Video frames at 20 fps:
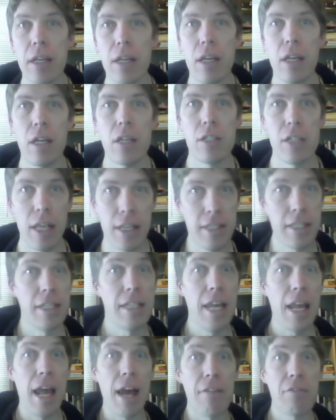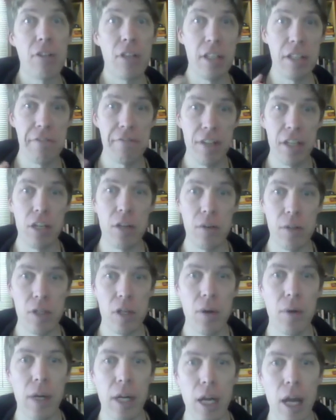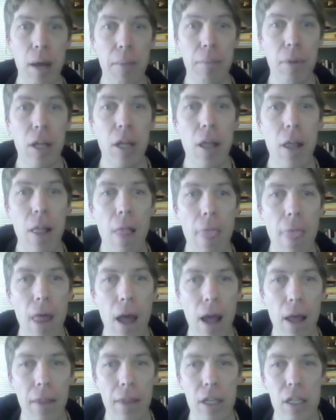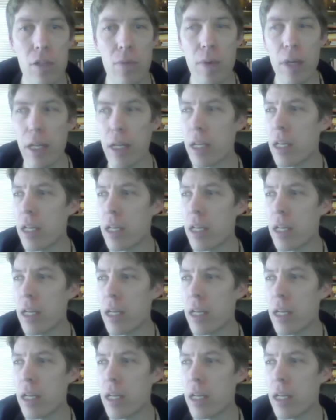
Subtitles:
So that's the day after this video is going up this week.